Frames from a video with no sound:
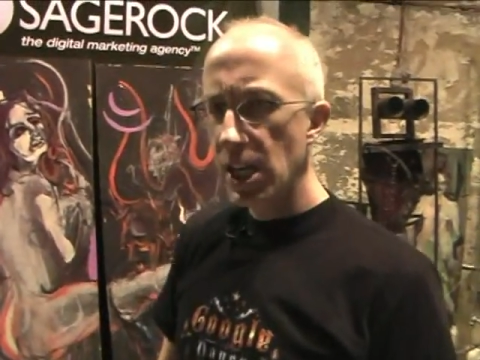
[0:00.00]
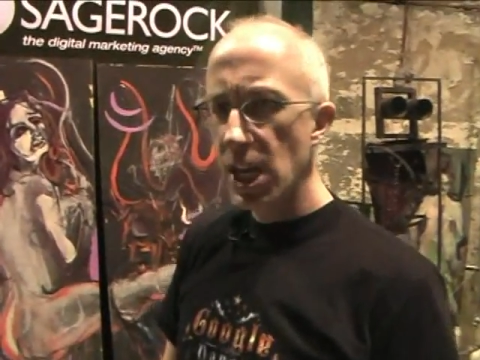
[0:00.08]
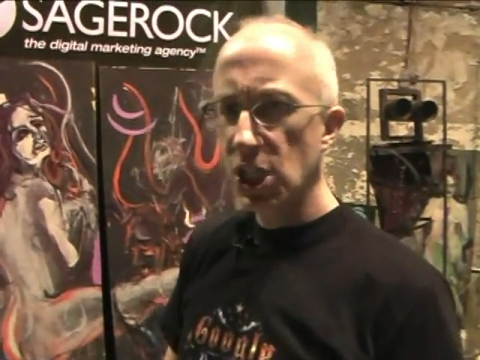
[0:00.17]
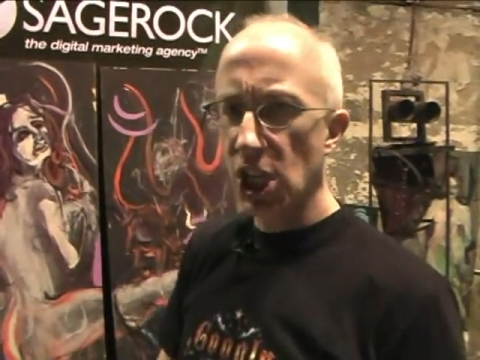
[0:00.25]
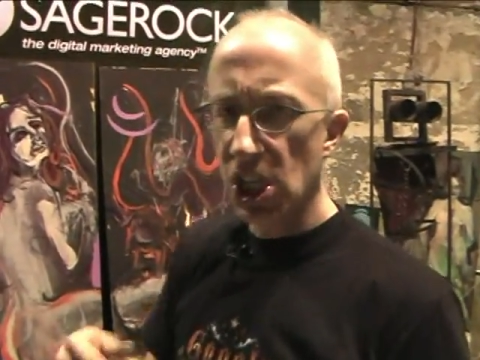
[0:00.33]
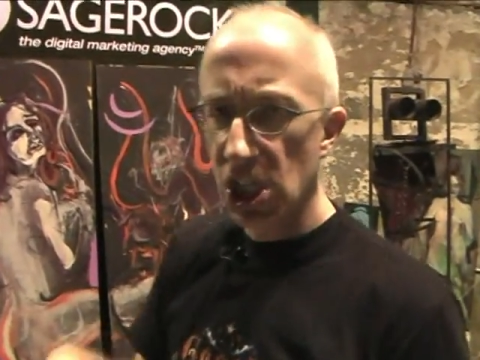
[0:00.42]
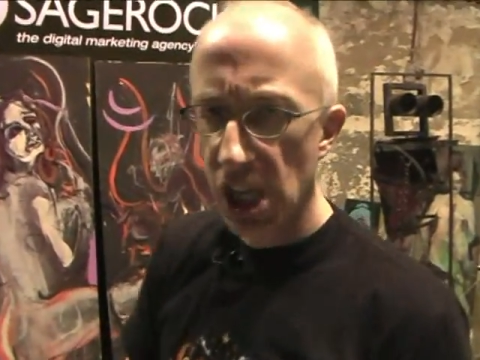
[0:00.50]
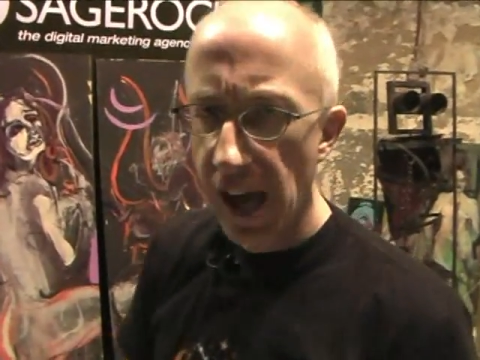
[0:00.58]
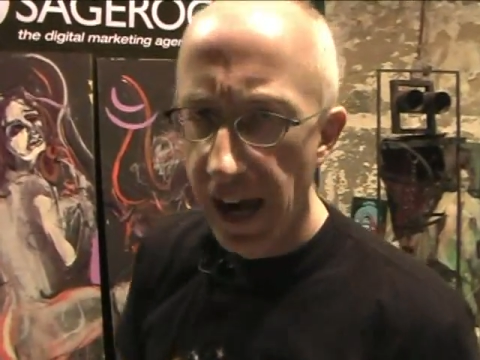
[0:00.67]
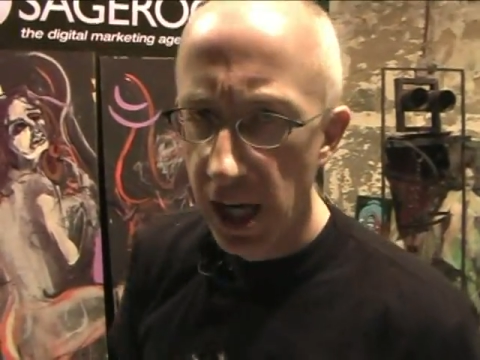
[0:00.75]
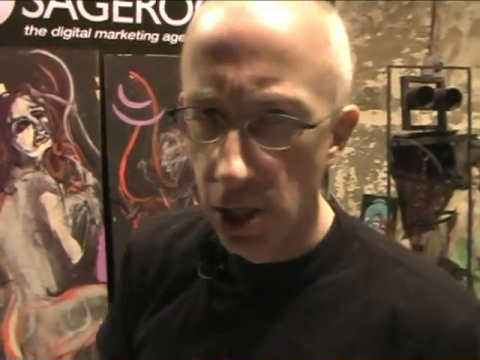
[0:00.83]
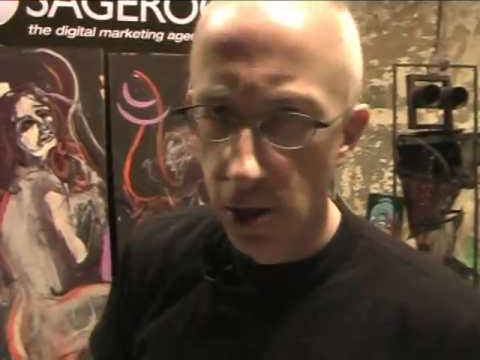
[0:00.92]
this is
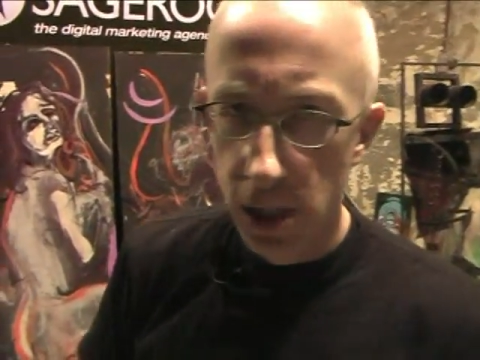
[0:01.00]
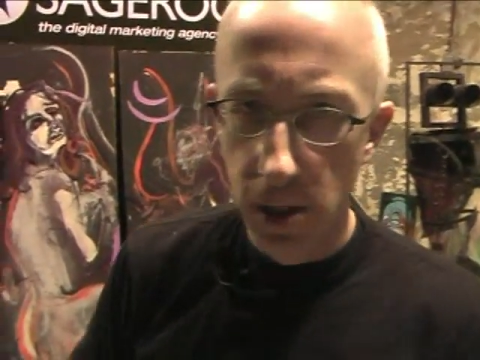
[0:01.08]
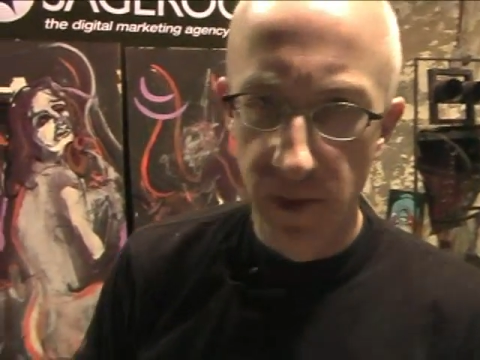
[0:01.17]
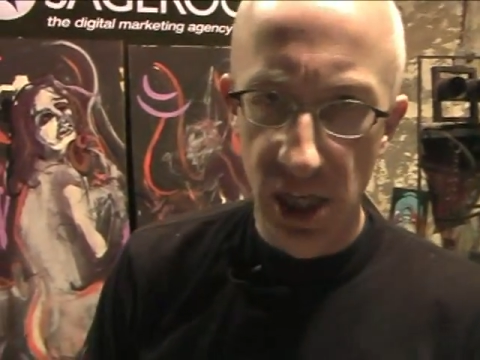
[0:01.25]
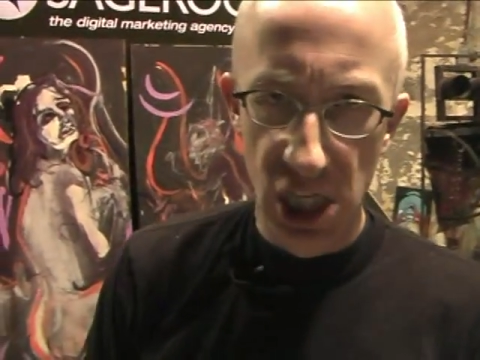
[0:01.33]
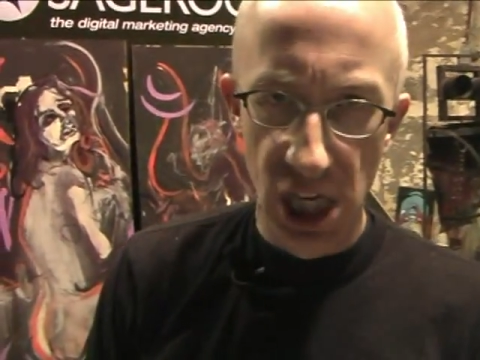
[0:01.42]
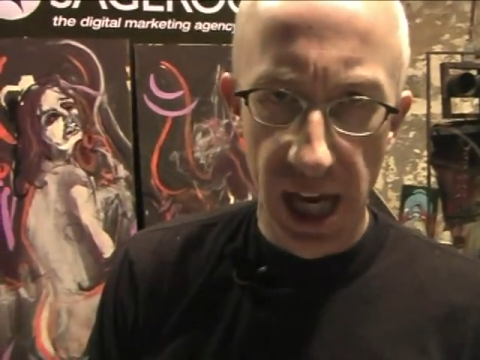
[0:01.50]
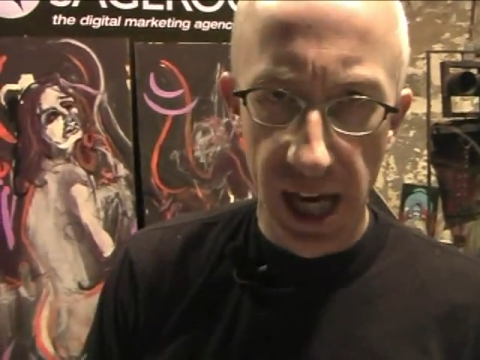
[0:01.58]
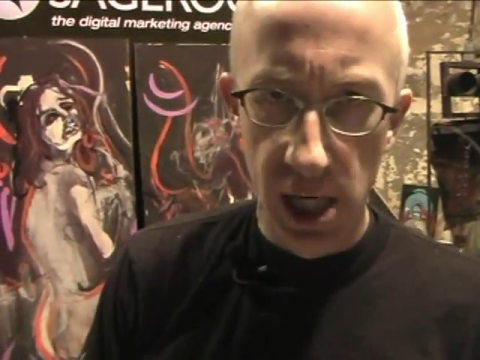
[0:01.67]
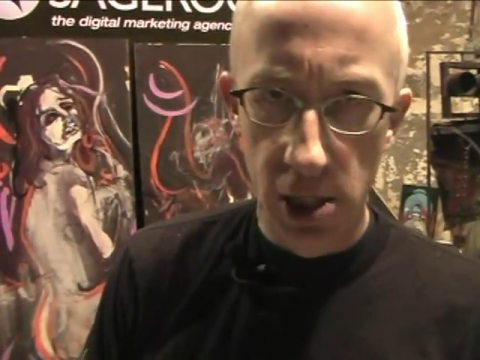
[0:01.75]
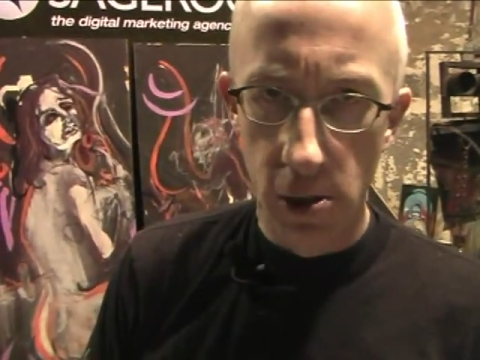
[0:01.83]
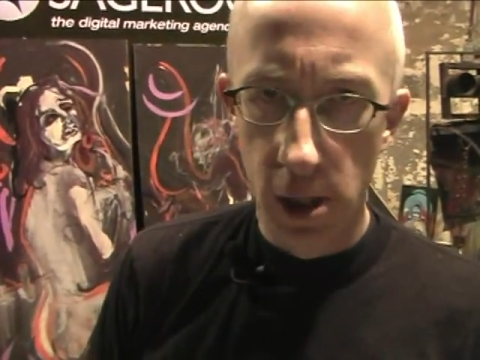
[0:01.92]
Sage Lewis from the
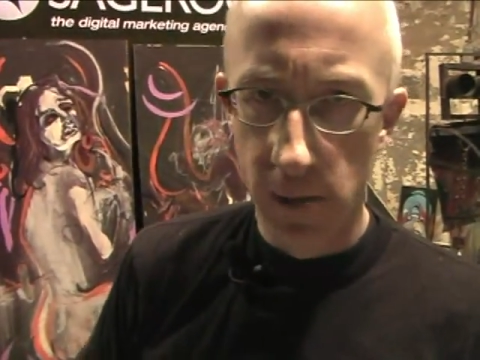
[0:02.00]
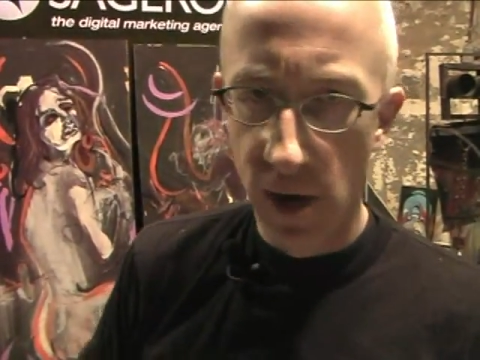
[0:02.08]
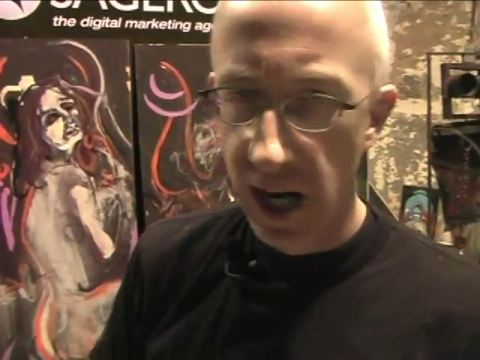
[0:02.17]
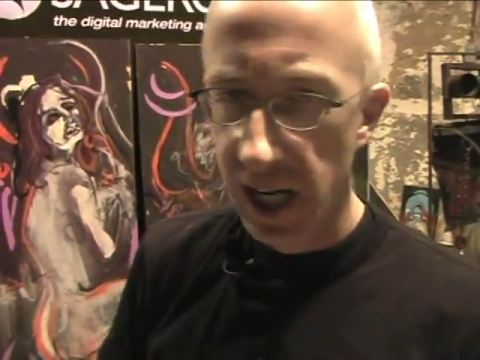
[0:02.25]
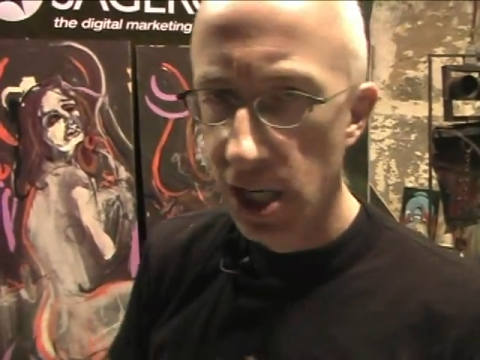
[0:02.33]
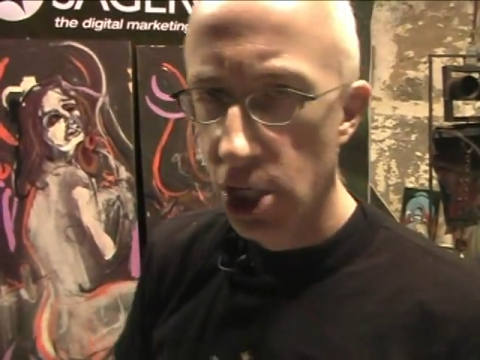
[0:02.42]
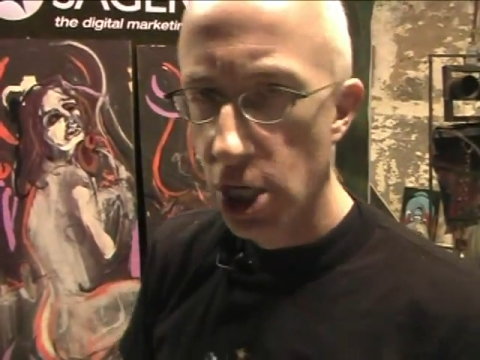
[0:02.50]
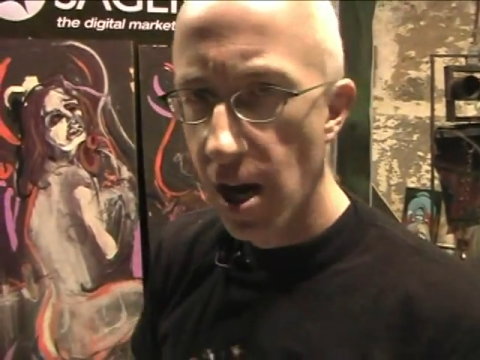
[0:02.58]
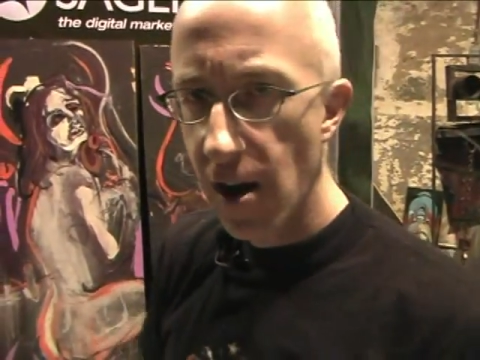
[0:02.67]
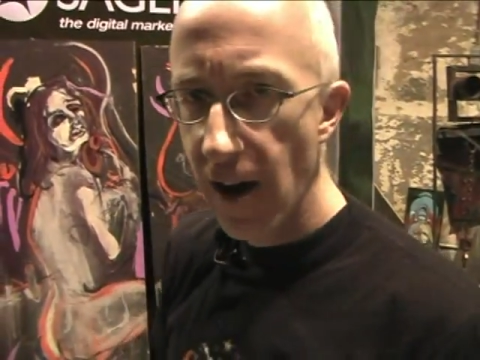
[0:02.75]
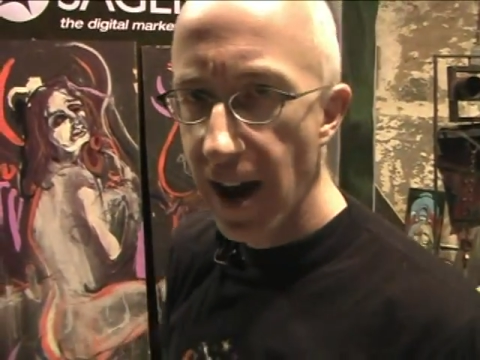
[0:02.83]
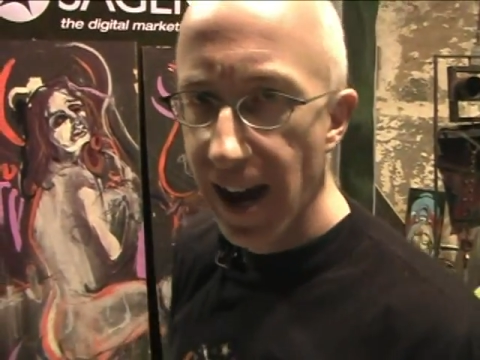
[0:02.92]
Sage Lewis Marketing
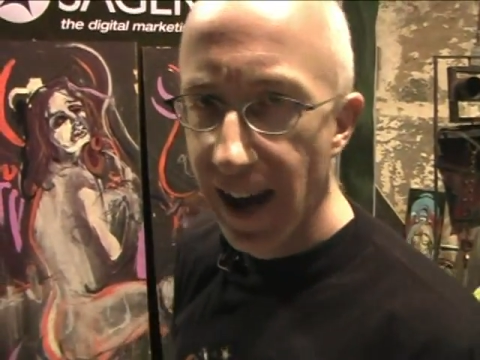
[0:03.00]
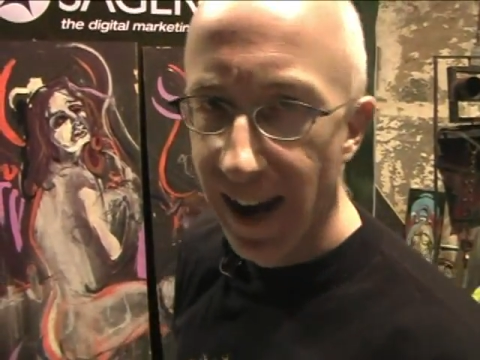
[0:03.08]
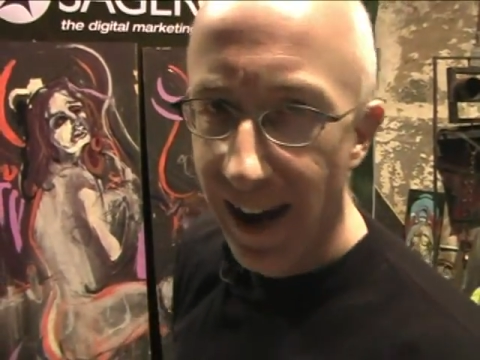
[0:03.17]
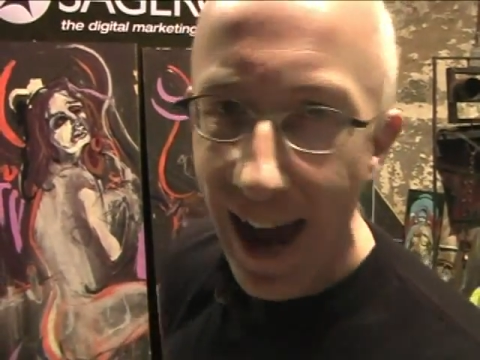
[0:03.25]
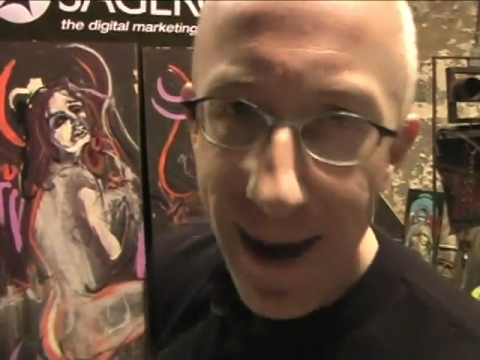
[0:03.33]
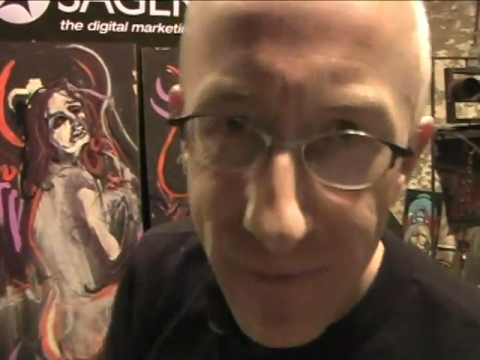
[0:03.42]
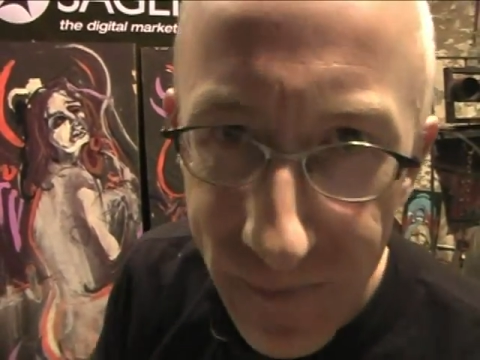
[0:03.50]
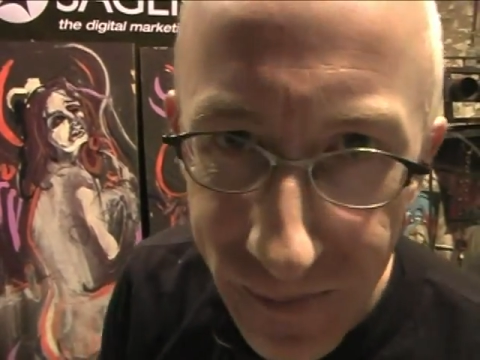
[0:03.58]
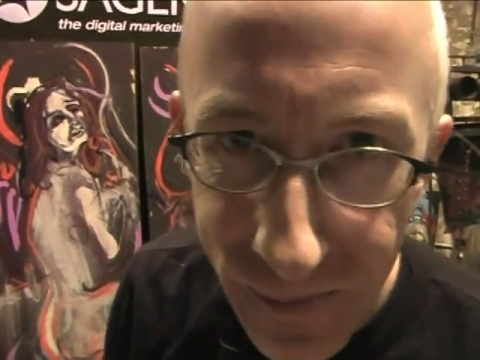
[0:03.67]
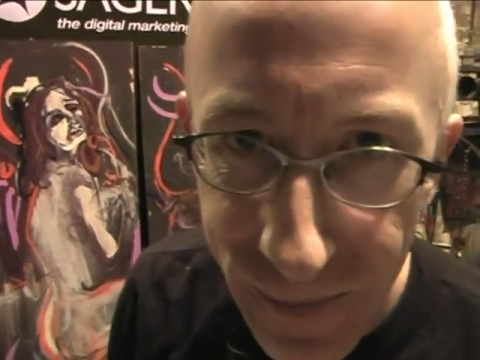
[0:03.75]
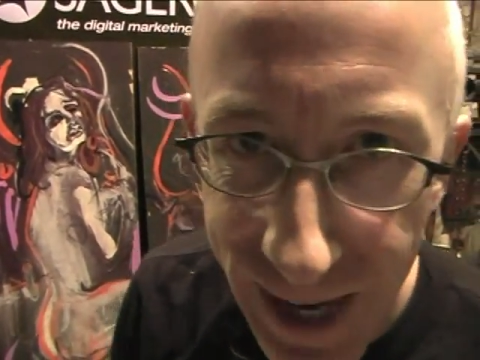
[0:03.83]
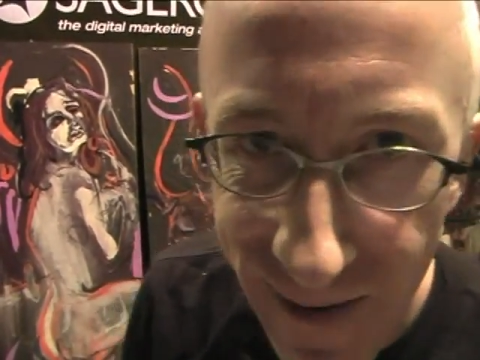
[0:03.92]
Show, and
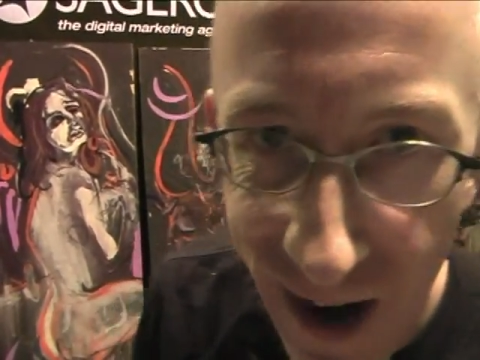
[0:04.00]
happy